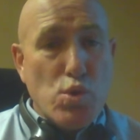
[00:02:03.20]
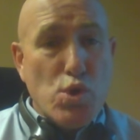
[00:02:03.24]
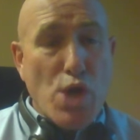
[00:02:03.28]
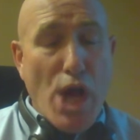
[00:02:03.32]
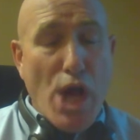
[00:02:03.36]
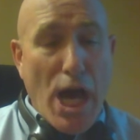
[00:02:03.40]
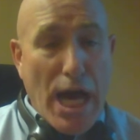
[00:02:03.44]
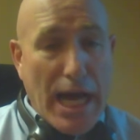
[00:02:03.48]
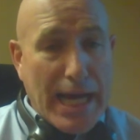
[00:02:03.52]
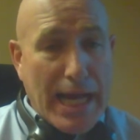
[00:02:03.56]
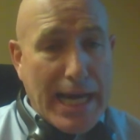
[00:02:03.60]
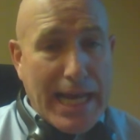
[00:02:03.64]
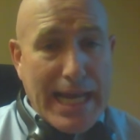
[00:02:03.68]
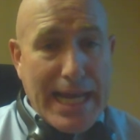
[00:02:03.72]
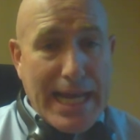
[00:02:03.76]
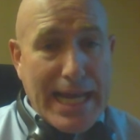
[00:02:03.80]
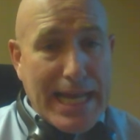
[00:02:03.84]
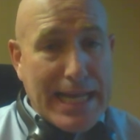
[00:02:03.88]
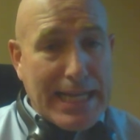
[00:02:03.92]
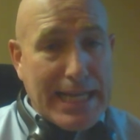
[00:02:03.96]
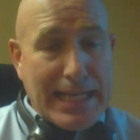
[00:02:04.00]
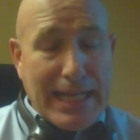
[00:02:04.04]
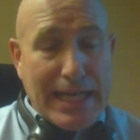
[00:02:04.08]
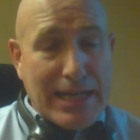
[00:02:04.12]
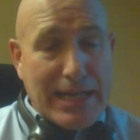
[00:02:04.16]
not.
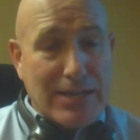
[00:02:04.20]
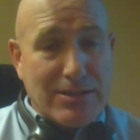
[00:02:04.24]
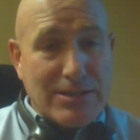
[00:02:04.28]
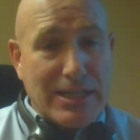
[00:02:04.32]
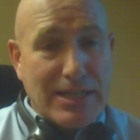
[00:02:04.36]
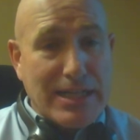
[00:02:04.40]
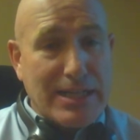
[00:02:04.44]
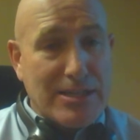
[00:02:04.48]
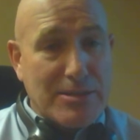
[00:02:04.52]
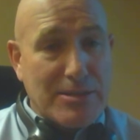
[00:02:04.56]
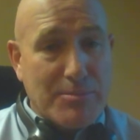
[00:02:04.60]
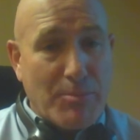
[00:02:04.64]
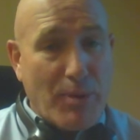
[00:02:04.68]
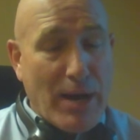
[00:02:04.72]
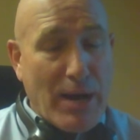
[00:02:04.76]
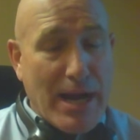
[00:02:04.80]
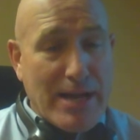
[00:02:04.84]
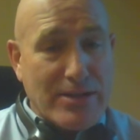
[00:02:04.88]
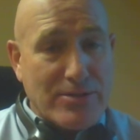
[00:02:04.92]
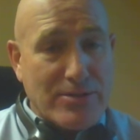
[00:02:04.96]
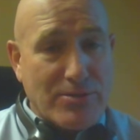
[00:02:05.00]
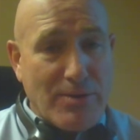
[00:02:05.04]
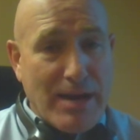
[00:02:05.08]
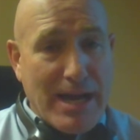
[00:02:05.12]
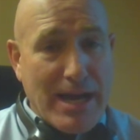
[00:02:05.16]
And like I say, it's
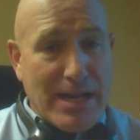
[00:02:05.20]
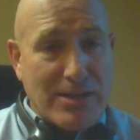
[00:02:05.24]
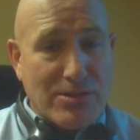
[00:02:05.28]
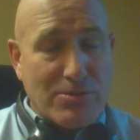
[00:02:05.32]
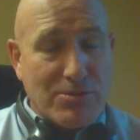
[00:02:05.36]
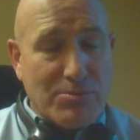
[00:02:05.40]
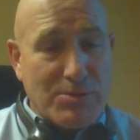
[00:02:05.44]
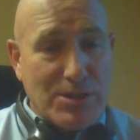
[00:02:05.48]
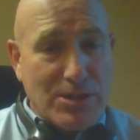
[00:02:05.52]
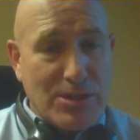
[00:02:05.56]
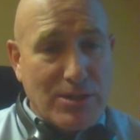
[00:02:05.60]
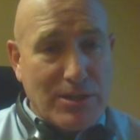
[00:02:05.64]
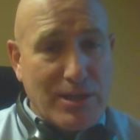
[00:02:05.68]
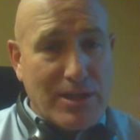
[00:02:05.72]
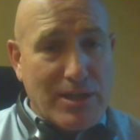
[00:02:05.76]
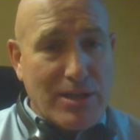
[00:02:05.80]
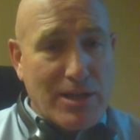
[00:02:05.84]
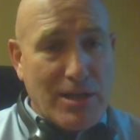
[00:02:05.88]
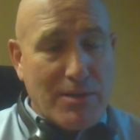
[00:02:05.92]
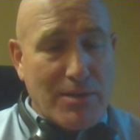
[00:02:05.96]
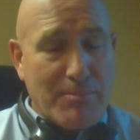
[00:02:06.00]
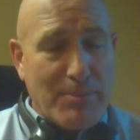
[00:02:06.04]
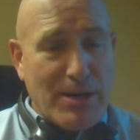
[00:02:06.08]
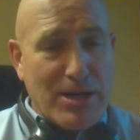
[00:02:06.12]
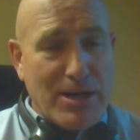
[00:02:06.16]
priced right. So when you look at
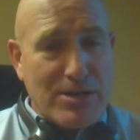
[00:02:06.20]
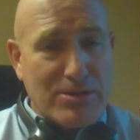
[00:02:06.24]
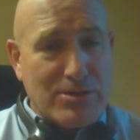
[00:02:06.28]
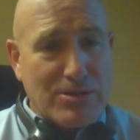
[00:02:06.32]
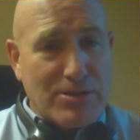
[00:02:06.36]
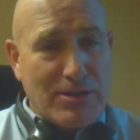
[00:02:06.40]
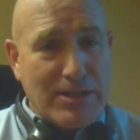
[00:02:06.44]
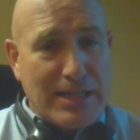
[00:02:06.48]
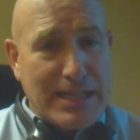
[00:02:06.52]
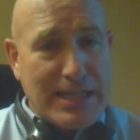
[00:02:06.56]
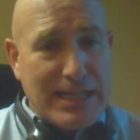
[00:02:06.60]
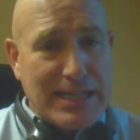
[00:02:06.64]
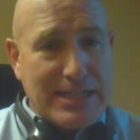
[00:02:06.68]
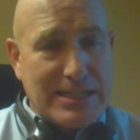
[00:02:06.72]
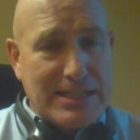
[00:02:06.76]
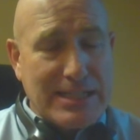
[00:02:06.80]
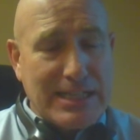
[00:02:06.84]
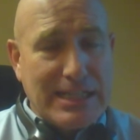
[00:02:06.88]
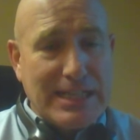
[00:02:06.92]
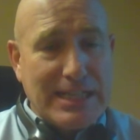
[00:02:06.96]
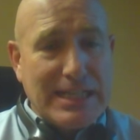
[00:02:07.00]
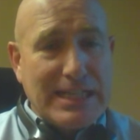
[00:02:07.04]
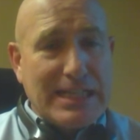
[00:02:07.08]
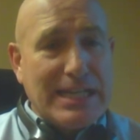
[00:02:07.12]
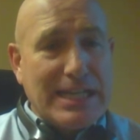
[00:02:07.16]
comparison of it,
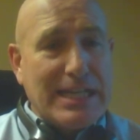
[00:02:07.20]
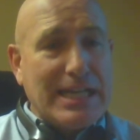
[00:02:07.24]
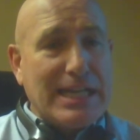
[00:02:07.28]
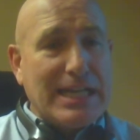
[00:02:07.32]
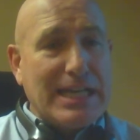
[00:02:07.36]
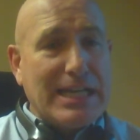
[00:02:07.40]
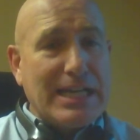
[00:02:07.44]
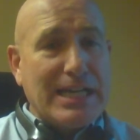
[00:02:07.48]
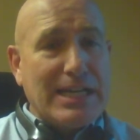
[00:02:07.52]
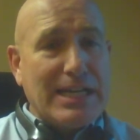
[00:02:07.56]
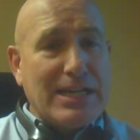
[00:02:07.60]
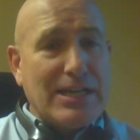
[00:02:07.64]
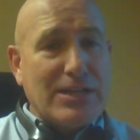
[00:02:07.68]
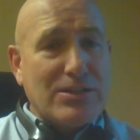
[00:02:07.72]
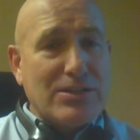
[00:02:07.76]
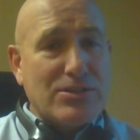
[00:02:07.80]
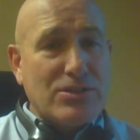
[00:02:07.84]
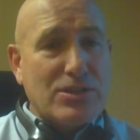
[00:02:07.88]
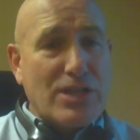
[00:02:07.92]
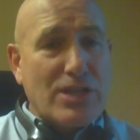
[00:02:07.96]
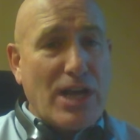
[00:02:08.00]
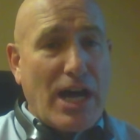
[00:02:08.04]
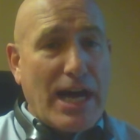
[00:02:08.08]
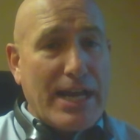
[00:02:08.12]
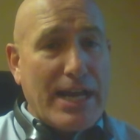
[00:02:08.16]

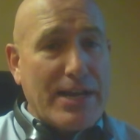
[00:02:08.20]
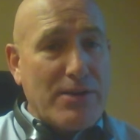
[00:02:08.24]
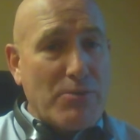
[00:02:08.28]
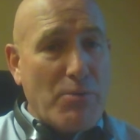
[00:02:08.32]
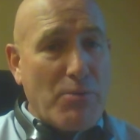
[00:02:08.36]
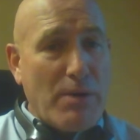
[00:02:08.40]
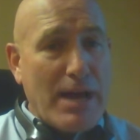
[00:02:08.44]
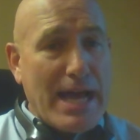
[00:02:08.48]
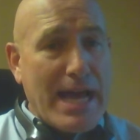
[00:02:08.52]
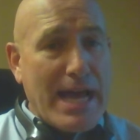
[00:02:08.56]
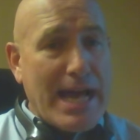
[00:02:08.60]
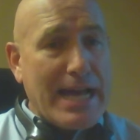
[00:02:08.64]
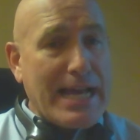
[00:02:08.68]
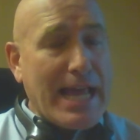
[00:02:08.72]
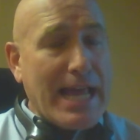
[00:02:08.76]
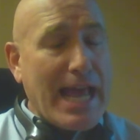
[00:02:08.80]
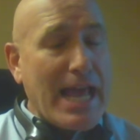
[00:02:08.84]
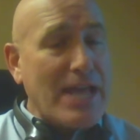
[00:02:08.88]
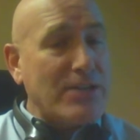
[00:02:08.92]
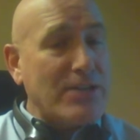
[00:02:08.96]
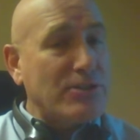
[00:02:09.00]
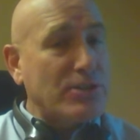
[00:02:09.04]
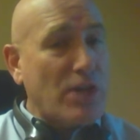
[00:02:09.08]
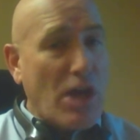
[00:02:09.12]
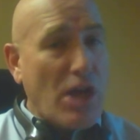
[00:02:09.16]
Scott and White
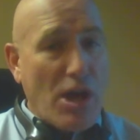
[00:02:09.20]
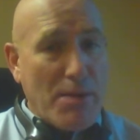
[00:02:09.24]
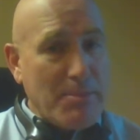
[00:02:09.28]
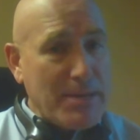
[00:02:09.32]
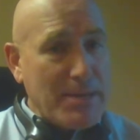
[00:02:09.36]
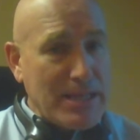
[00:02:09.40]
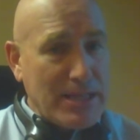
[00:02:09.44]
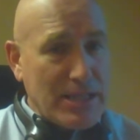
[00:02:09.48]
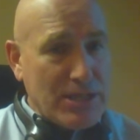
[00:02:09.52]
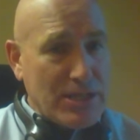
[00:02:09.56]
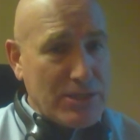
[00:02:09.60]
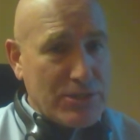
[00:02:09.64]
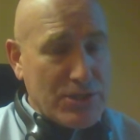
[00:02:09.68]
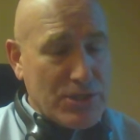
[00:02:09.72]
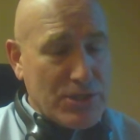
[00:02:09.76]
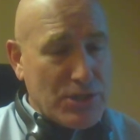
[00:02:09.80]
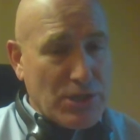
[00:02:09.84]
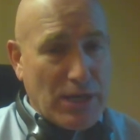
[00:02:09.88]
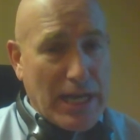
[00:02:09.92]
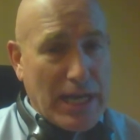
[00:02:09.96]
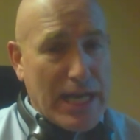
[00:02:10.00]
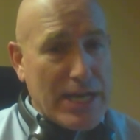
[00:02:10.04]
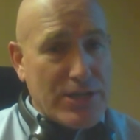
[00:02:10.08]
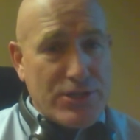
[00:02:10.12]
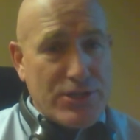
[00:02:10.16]
has come in this year.
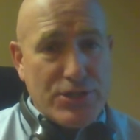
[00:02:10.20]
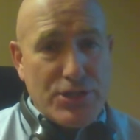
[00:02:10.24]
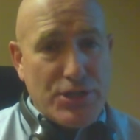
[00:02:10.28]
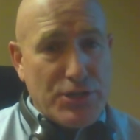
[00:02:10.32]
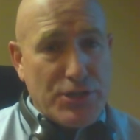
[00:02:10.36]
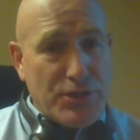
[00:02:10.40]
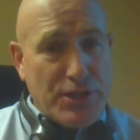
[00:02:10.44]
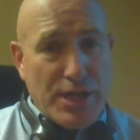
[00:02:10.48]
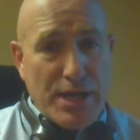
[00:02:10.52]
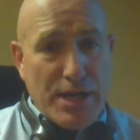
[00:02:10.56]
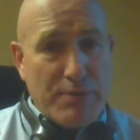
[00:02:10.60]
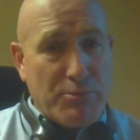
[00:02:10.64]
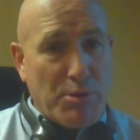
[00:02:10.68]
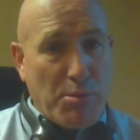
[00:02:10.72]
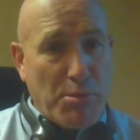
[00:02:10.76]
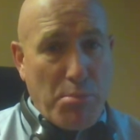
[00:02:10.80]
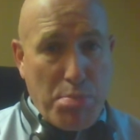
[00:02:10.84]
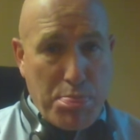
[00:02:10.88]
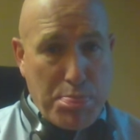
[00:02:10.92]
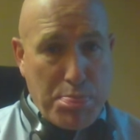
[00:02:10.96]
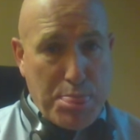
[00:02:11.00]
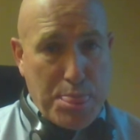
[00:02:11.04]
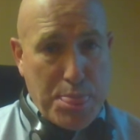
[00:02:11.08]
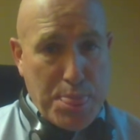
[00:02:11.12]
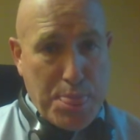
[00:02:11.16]
Last year
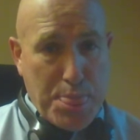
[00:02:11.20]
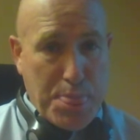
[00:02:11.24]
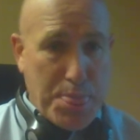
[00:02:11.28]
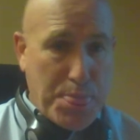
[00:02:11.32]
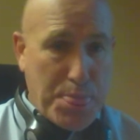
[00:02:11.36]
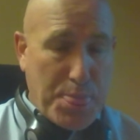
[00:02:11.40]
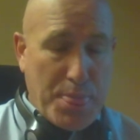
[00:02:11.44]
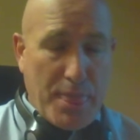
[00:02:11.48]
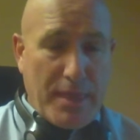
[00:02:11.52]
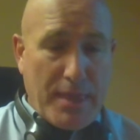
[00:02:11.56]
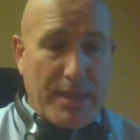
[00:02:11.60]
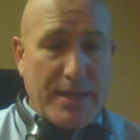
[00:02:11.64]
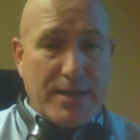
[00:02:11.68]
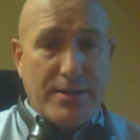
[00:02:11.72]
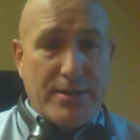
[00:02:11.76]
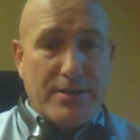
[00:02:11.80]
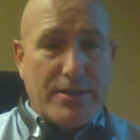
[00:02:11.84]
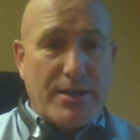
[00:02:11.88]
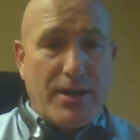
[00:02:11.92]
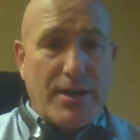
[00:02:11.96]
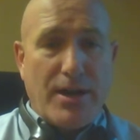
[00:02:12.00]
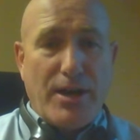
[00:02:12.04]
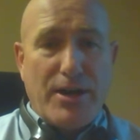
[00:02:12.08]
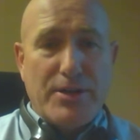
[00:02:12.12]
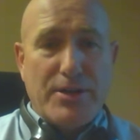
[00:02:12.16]
their
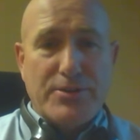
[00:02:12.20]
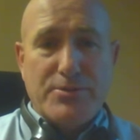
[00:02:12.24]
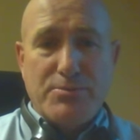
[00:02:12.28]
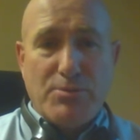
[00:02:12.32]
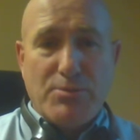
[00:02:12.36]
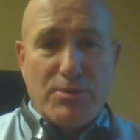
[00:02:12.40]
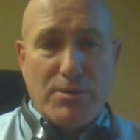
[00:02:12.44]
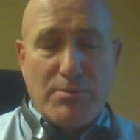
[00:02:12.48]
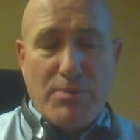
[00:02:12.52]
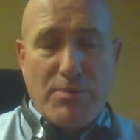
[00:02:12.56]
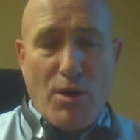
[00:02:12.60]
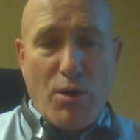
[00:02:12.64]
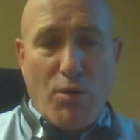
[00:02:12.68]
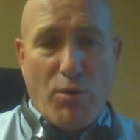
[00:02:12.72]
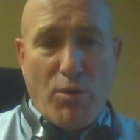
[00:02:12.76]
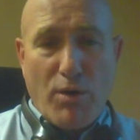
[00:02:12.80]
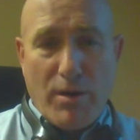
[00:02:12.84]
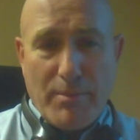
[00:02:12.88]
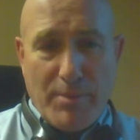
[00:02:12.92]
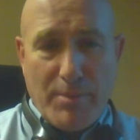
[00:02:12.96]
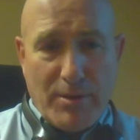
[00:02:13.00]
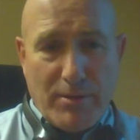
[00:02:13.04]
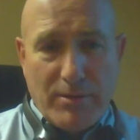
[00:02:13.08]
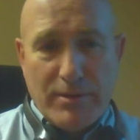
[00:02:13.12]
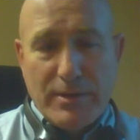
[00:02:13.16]
costs were
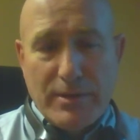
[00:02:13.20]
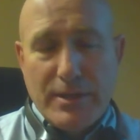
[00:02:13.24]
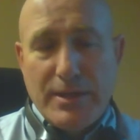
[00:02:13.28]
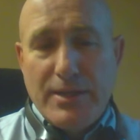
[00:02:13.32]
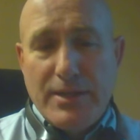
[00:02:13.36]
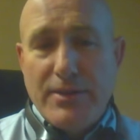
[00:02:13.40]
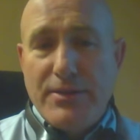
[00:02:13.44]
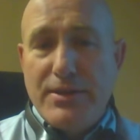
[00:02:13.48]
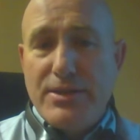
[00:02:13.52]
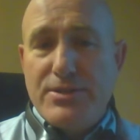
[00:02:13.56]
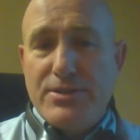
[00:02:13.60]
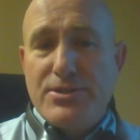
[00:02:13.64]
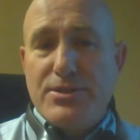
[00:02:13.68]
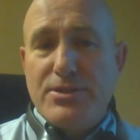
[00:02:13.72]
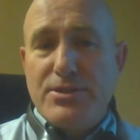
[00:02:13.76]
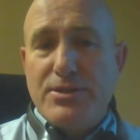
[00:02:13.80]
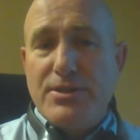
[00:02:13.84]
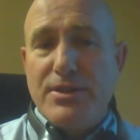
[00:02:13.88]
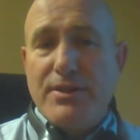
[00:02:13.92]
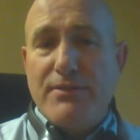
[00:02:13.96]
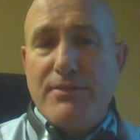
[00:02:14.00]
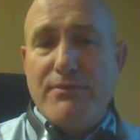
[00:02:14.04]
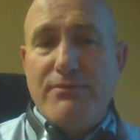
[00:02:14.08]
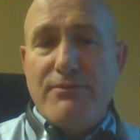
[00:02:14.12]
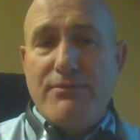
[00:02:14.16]
horrible. This year
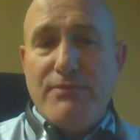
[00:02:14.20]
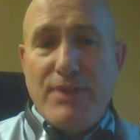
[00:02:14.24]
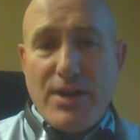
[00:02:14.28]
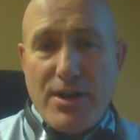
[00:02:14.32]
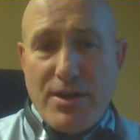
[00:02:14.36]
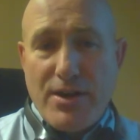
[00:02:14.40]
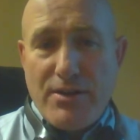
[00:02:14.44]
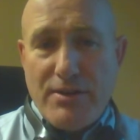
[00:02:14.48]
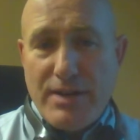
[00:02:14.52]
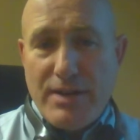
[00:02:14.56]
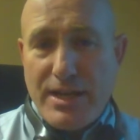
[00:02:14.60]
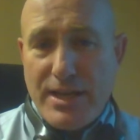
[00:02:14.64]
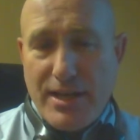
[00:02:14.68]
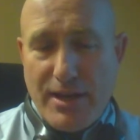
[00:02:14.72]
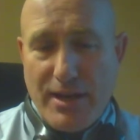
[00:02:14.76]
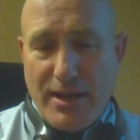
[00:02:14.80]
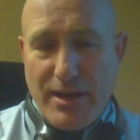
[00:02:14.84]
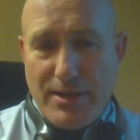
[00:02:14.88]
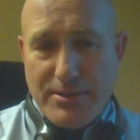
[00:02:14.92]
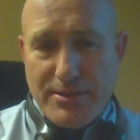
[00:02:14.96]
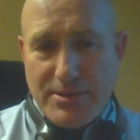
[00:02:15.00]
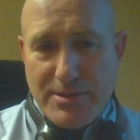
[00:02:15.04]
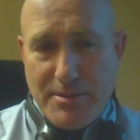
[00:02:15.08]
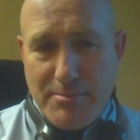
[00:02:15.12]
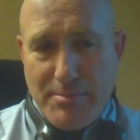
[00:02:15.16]
they're very
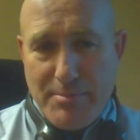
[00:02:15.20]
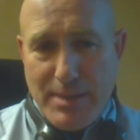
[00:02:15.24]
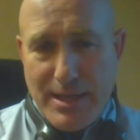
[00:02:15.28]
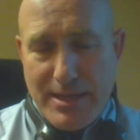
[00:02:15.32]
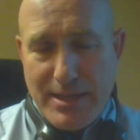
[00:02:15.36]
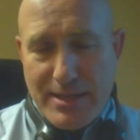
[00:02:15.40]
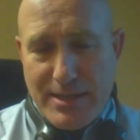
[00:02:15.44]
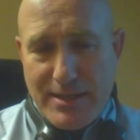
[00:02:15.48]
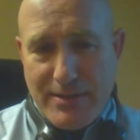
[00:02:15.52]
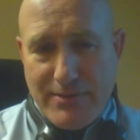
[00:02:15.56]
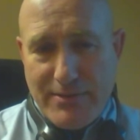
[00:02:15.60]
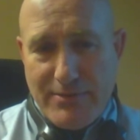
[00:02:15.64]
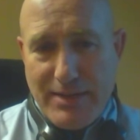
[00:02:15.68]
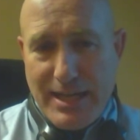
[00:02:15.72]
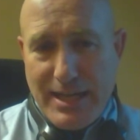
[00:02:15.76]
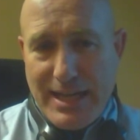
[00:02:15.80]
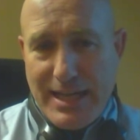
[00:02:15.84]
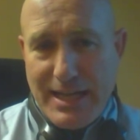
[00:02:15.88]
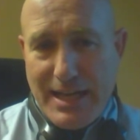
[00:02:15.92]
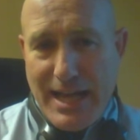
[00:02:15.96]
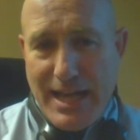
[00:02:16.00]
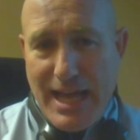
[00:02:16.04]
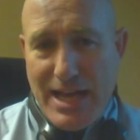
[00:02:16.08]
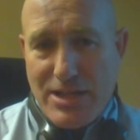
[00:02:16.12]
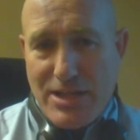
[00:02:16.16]
cost competitive,
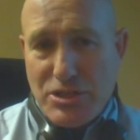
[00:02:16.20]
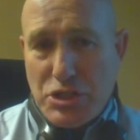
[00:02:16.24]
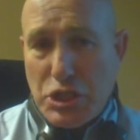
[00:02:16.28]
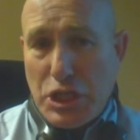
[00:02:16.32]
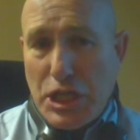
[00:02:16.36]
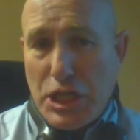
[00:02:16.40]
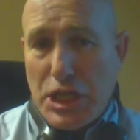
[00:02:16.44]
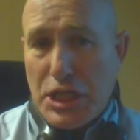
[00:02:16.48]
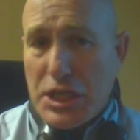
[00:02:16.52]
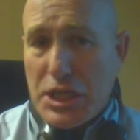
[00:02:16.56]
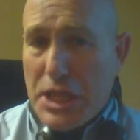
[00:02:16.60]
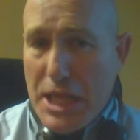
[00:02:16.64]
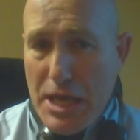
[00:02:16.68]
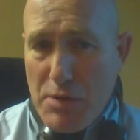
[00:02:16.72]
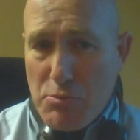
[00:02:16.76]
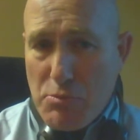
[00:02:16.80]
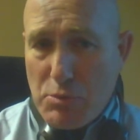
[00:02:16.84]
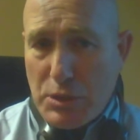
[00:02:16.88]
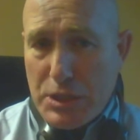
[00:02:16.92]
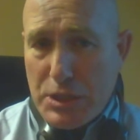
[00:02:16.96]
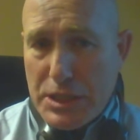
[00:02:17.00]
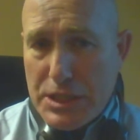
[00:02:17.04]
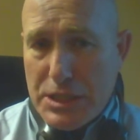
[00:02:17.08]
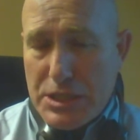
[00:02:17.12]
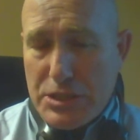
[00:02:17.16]
and I select that
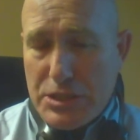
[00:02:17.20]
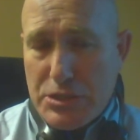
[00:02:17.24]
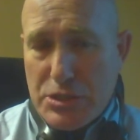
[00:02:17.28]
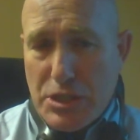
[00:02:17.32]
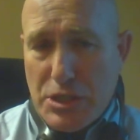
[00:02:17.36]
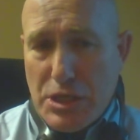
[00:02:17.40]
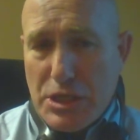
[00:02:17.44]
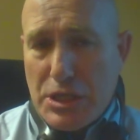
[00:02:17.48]
one as